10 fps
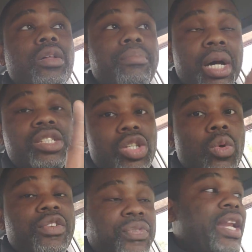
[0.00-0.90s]
but
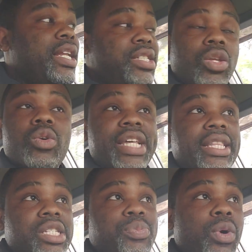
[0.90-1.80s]
2 Infinity Stones
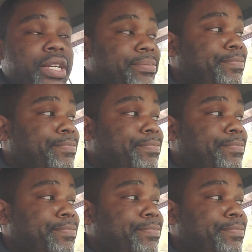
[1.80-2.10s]
at this point.